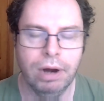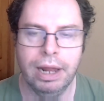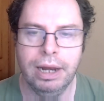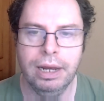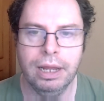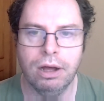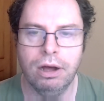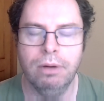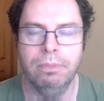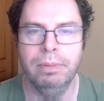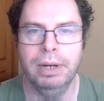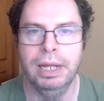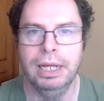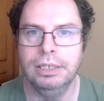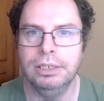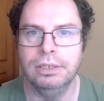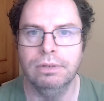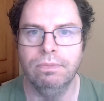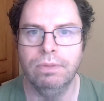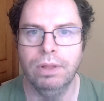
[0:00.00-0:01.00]
or any
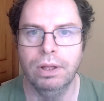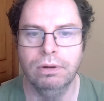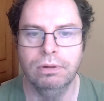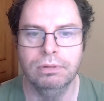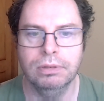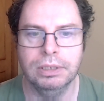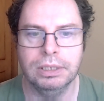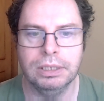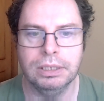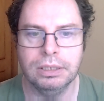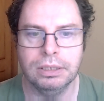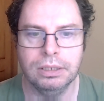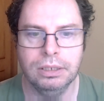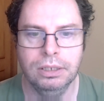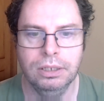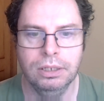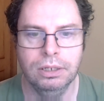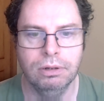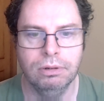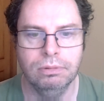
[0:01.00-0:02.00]
combination of
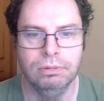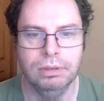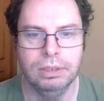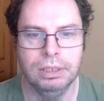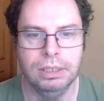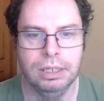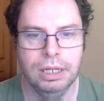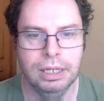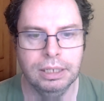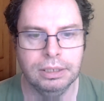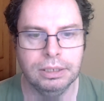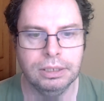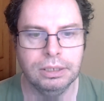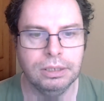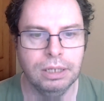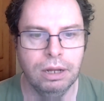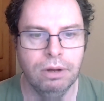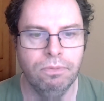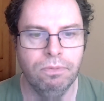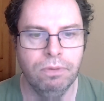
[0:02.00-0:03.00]
those. You know,
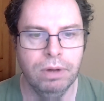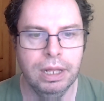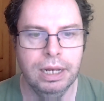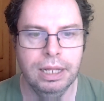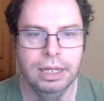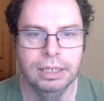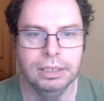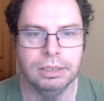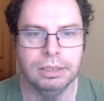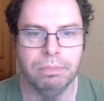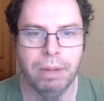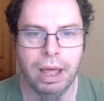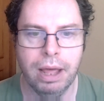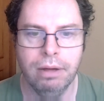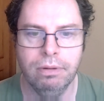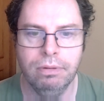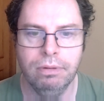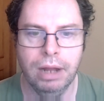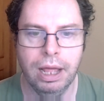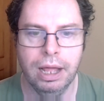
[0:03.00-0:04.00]
it really
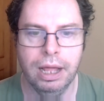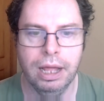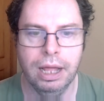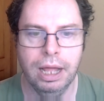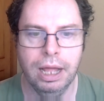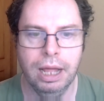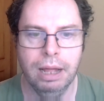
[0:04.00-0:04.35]
is about